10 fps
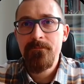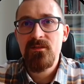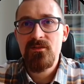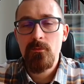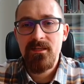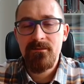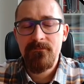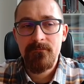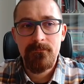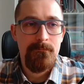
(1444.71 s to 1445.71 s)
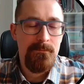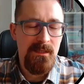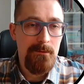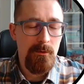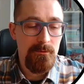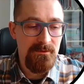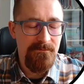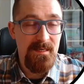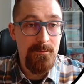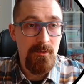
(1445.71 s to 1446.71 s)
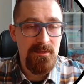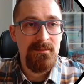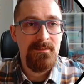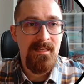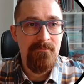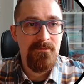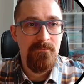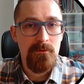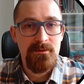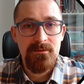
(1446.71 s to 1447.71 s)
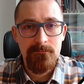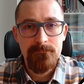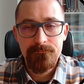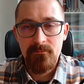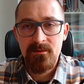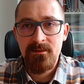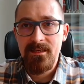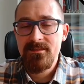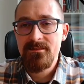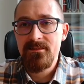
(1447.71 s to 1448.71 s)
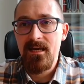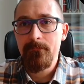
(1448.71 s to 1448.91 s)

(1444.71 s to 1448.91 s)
so we can download the framework and have it for the next time.